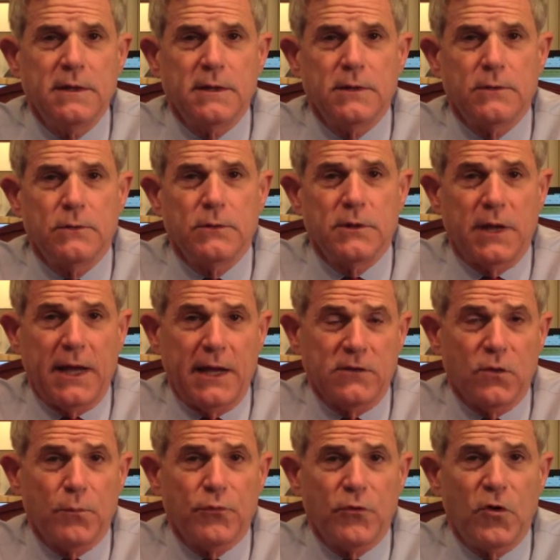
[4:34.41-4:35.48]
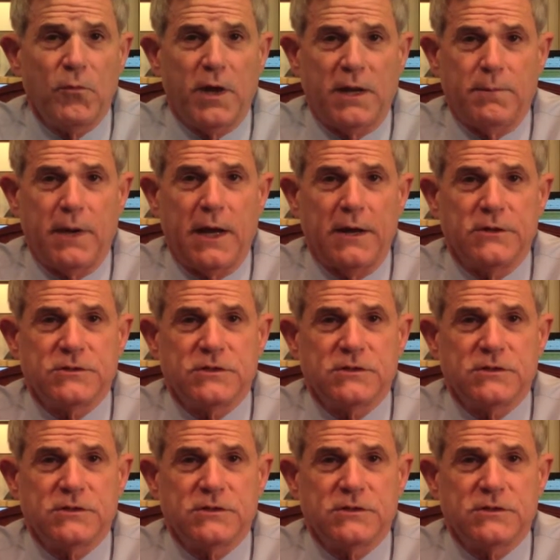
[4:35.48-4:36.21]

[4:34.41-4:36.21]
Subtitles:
who would handle probate matters,